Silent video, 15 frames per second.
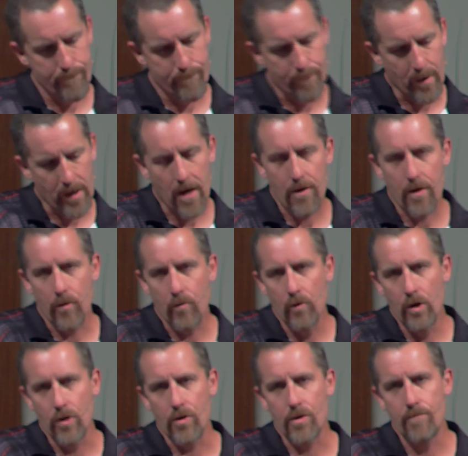But are their
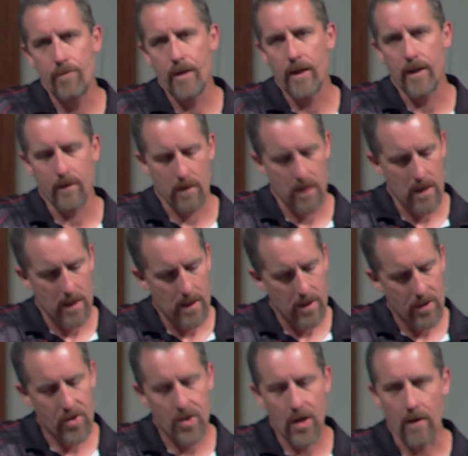roots being
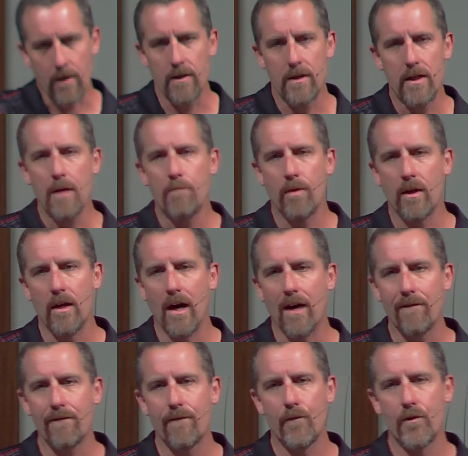sunk deep
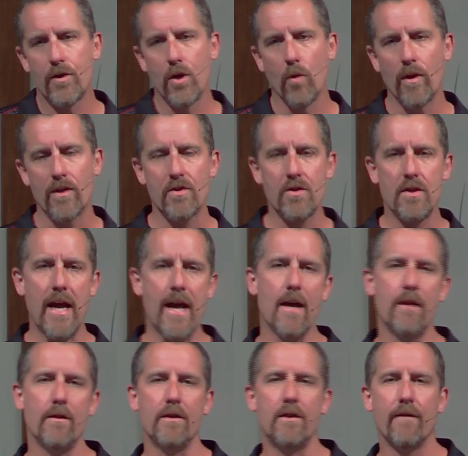enough to
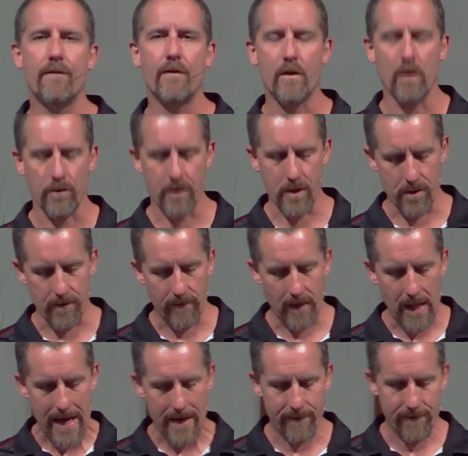withstand the difficulties of
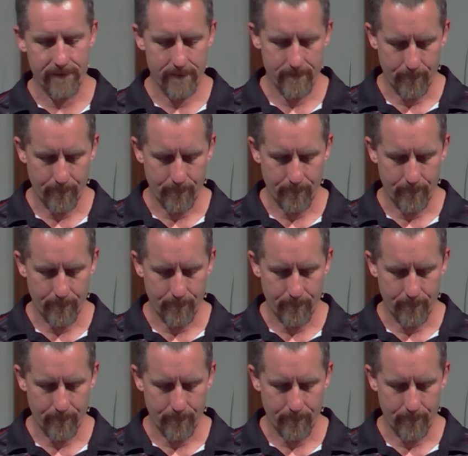life?